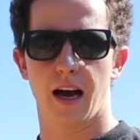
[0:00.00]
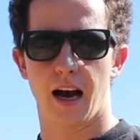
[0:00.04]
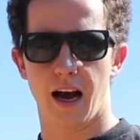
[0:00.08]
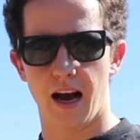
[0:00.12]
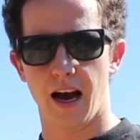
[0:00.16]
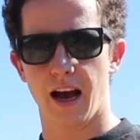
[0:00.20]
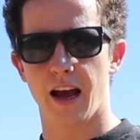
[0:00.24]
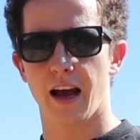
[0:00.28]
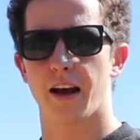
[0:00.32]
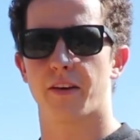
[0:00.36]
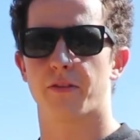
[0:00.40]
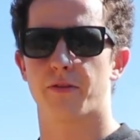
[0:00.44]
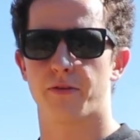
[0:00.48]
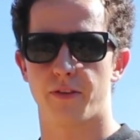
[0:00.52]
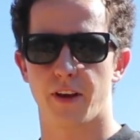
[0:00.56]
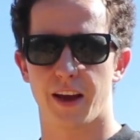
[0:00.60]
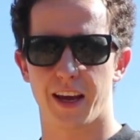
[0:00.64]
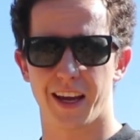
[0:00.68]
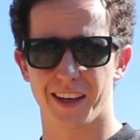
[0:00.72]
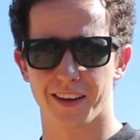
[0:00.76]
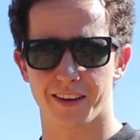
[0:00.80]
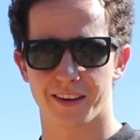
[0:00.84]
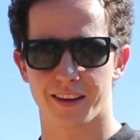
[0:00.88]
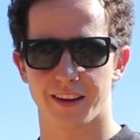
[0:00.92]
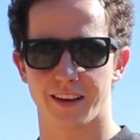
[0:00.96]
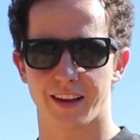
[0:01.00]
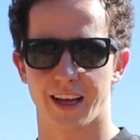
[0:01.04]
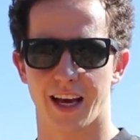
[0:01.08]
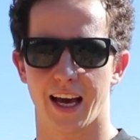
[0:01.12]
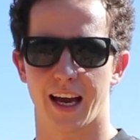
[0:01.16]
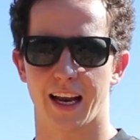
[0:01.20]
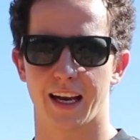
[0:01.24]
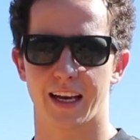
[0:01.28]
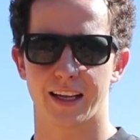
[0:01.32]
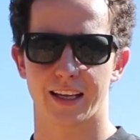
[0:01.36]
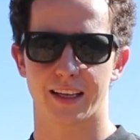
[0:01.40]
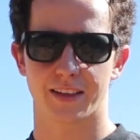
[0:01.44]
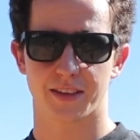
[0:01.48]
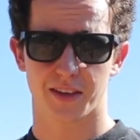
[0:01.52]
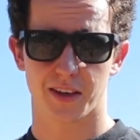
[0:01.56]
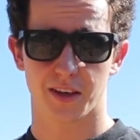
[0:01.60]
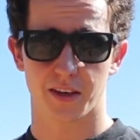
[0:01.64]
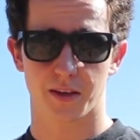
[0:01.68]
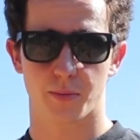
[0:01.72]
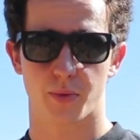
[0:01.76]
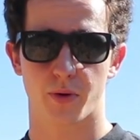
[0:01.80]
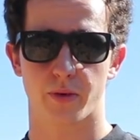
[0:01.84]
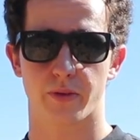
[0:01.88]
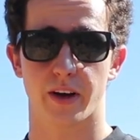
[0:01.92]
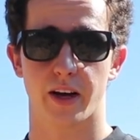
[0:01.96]
I have faith that it's
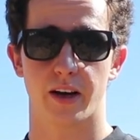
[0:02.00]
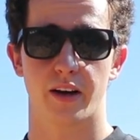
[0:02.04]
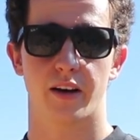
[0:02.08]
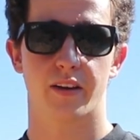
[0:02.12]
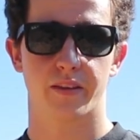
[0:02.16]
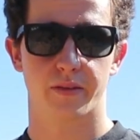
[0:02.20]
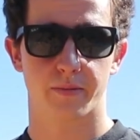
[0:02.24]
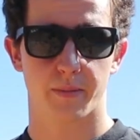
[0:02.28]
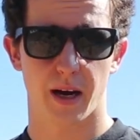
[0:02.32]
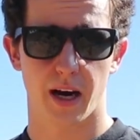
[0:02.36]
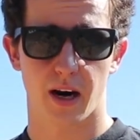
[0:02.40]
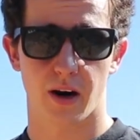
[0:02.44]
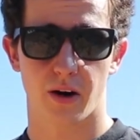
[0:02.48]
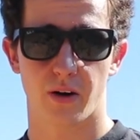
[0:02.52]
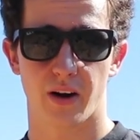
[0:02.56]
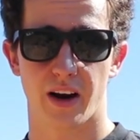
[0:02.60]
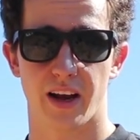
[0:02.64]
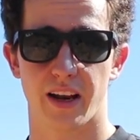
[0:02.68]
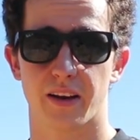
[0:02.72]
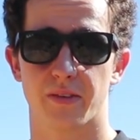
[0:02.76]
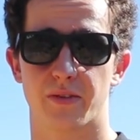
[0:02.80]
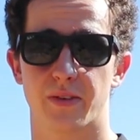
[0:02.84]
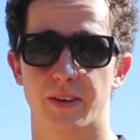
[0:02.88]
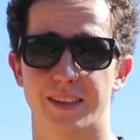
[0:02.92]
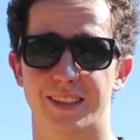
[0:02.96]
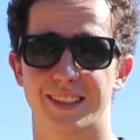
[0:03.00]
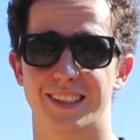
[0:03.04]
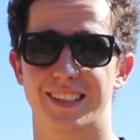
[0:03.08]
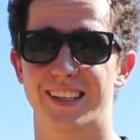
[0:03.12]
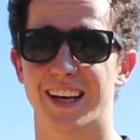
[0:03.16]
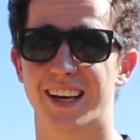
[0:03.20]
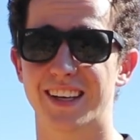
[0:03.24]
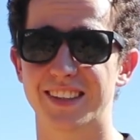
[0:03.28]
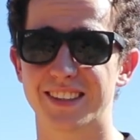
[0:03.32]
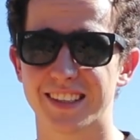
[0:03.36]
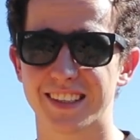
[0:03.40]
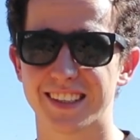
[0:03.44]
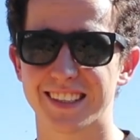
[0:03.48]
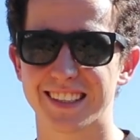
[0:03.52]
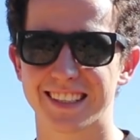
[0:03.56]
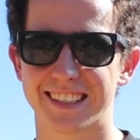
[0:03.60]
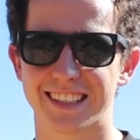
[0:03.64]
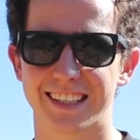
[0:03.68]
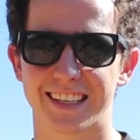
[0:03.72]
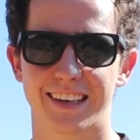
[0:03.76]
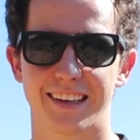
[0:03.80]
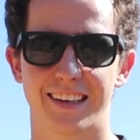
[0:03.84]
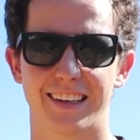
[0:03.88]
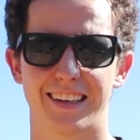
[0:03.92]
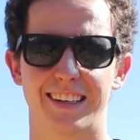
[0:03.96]
gonna provide enough power. And if it
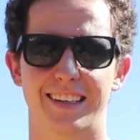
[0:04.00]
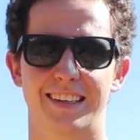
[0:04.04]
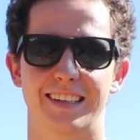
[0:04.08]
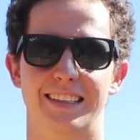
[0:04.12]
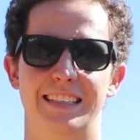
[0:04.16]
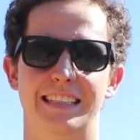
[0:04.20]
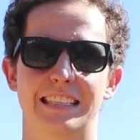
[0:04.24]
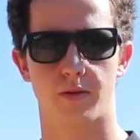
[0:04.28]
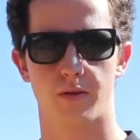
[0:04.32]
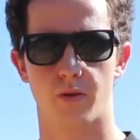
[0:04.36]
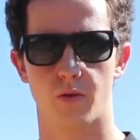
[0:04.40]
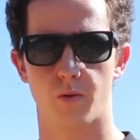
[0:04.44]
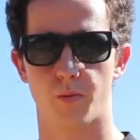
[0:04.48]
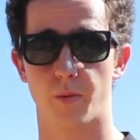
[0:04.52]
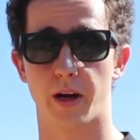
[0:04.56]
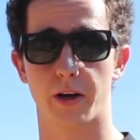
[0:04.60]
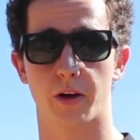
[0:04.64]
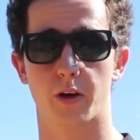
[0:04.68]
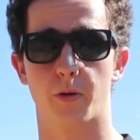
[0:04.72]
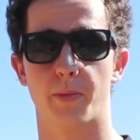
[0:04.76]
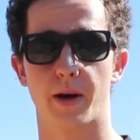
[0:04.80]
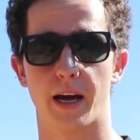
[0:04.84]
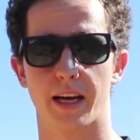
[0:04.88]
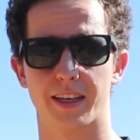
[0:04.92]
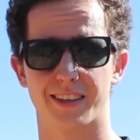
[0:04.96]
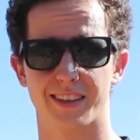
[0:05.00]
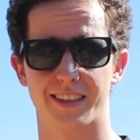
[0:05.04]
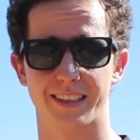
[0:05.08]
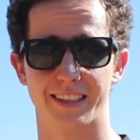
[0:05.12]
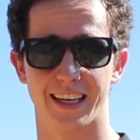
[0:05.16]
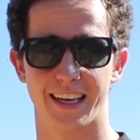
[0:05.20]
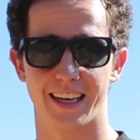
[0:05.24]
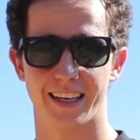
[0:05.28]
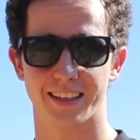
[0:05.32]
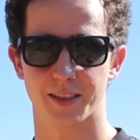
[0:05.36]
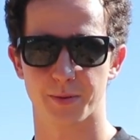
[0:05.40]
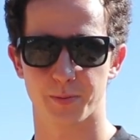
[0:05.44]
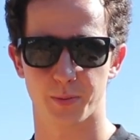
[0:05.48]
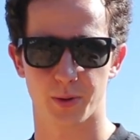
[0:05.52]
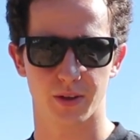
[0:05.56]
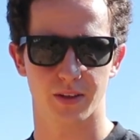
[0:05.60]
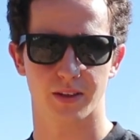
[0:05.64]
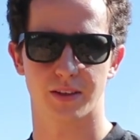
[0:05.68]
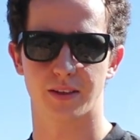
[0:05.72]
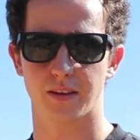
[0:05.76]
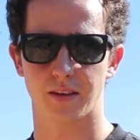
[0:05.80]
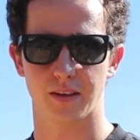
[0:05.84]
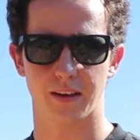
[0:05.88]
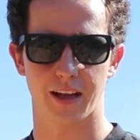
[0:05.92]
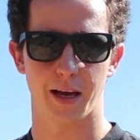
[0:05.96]
doesn't, we might go back to the days of putting a
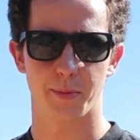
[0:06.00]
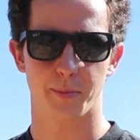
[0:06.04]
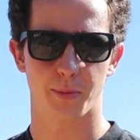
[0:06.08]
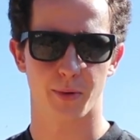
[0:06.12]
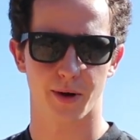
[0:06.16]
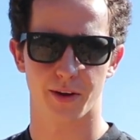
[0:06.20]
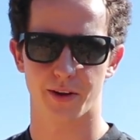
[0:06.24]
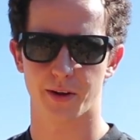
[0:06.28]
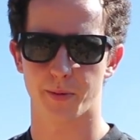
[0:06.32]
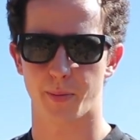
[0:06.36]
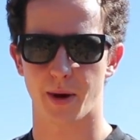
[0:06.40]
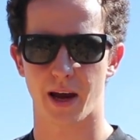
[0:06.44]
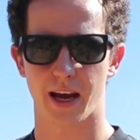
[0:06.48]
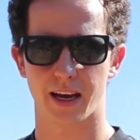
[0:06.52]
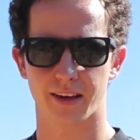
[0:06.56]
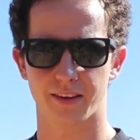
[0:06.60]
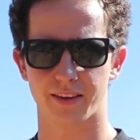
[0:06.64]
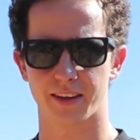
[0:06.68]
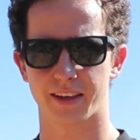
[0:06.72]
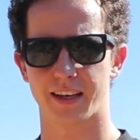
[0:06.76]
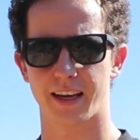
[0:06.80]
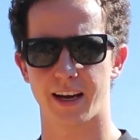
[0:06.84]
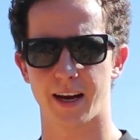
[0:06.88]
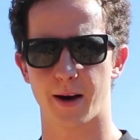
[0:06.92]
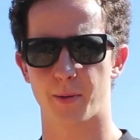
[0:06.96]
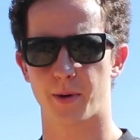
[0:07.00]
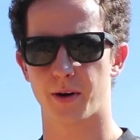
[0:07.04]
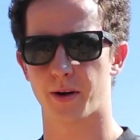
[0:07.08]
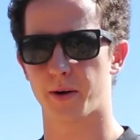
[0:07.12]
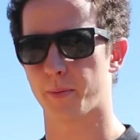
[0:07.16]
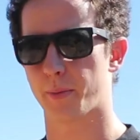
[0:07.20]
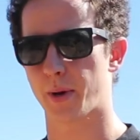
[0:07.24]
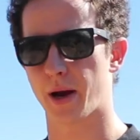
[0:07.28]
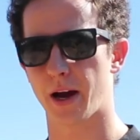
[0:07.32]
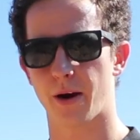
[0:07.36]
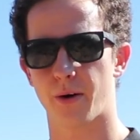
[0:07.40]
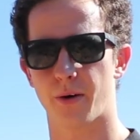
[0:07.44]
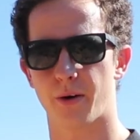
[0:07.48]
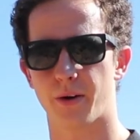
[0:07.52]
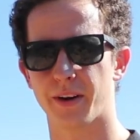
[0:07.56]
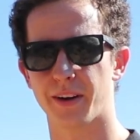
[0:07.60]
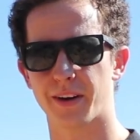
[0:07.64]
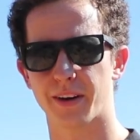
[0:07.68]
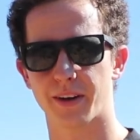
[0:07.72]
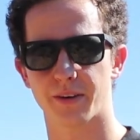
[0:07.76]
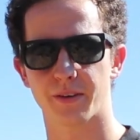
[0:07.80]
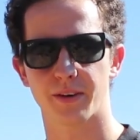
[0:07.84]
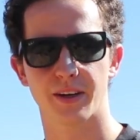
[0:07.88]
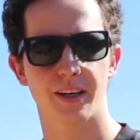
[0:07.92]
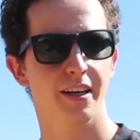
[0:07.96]
little lipo on the back of the camera to power, you
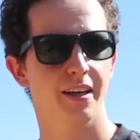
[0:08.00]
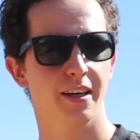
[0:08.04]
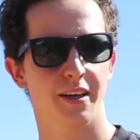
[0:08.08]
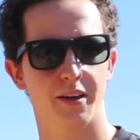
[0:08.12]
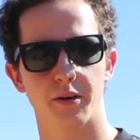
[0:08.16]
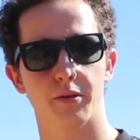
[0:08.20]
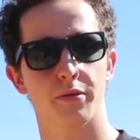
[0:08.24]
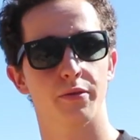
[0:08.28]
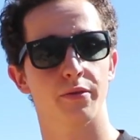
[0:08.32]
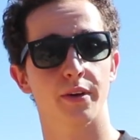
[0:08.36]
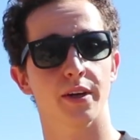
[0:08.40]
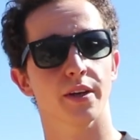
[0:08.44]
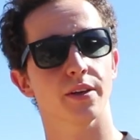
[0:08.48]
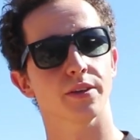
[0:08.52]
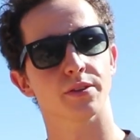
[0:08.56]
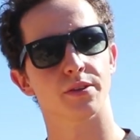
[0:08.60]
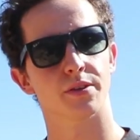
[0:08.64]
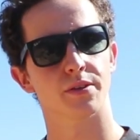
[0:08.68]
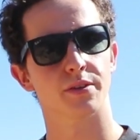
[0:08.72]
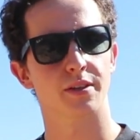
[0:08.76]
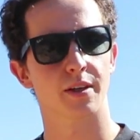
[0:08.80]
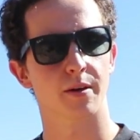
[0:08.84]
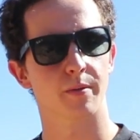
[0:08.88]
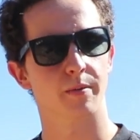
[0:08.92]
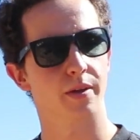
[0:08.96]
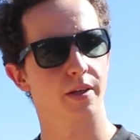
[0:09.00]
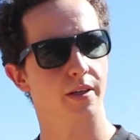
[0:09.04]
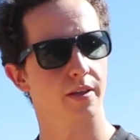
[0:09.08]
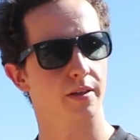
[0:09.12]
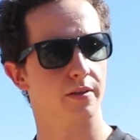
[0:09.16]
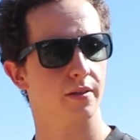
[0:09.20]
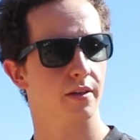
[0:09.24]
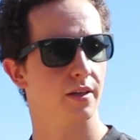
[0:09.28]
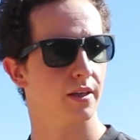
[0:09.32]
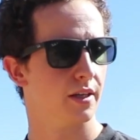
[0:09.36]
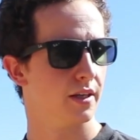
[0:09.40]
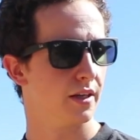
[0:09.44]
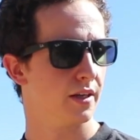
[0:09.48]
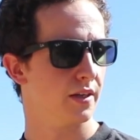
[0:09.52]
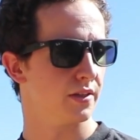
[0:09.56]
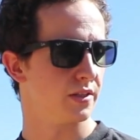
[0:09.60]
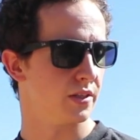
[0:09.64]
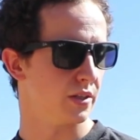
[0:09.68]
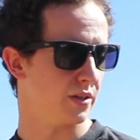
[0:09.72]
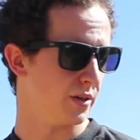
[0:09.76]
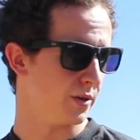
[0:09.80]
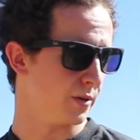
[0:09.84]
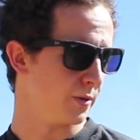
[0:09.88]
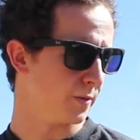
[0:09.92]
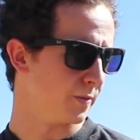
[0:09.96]
know, your fizz or something.
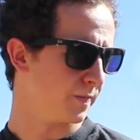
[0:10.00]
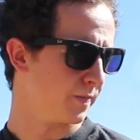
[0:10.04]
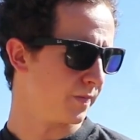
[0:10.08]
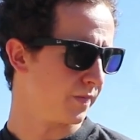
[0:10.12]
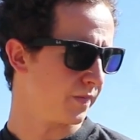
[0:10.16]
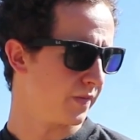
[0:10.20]
So